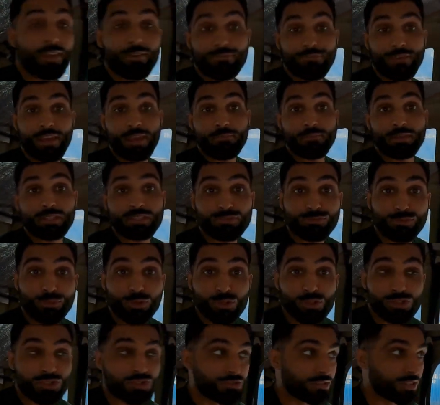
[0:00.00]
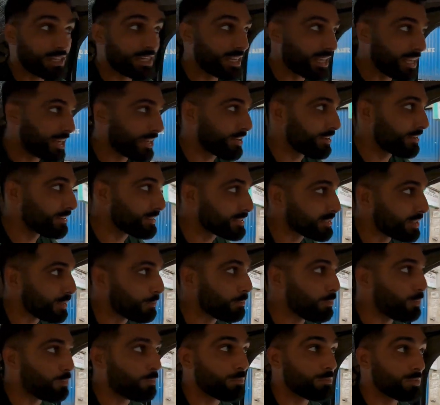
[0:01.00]
a famous food street here in
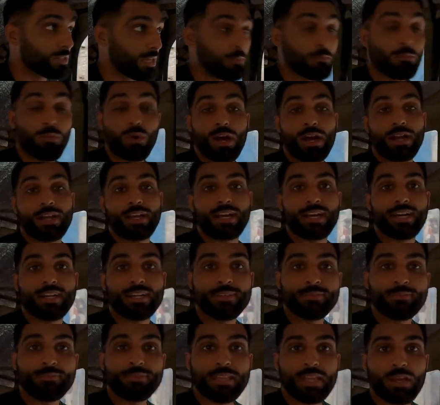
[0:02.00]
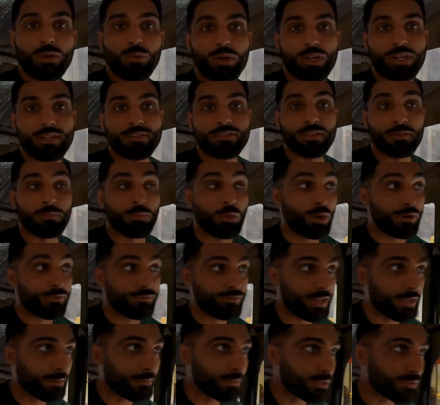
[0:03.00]
Zamboanga, one of the more
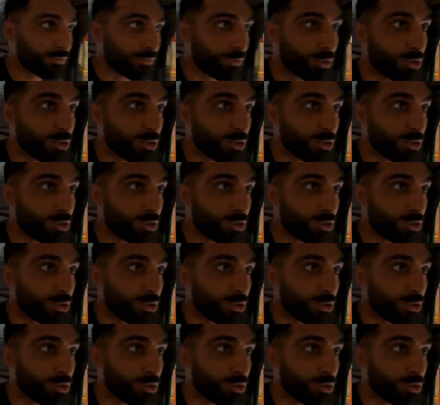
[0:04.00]
famous